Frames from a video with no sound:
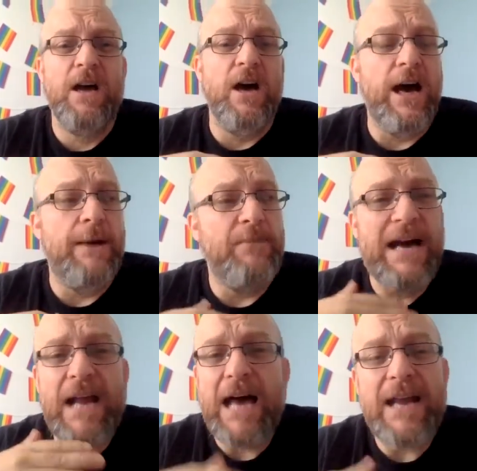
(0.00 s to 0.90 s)

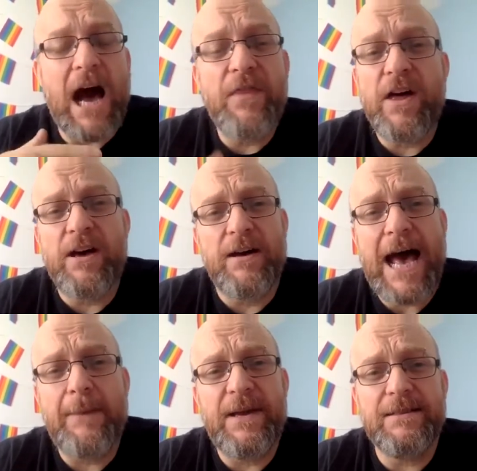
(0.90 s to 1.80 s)
and other
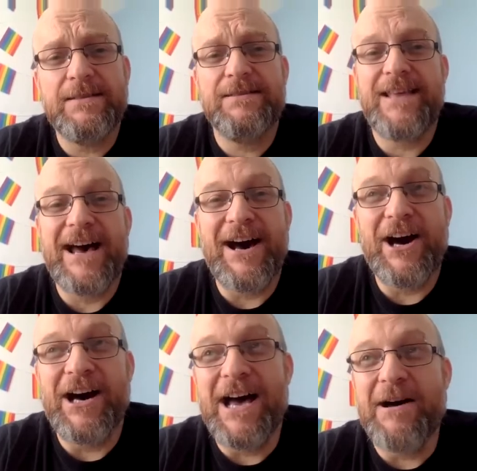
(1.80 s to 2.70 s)
habits that
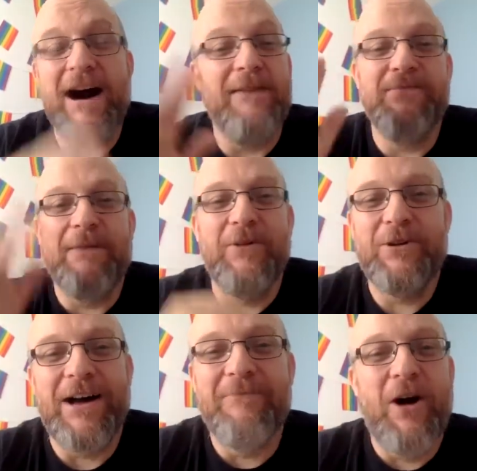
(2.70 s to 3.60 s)
are I'm
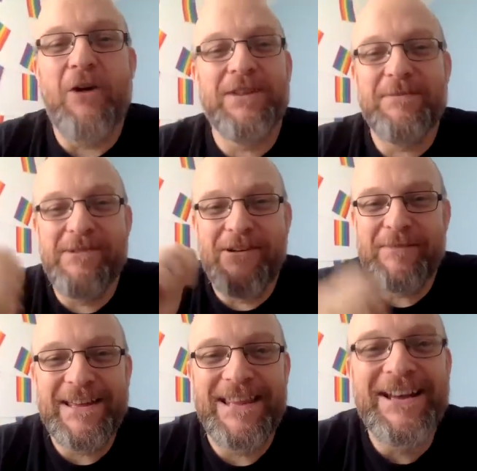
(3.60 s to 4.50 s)
not holding a mirror up
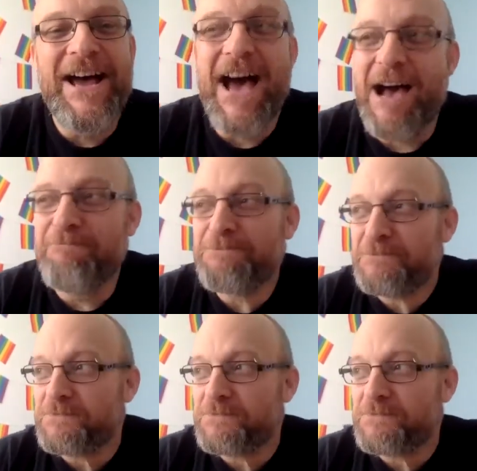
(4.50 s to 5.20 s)
either, and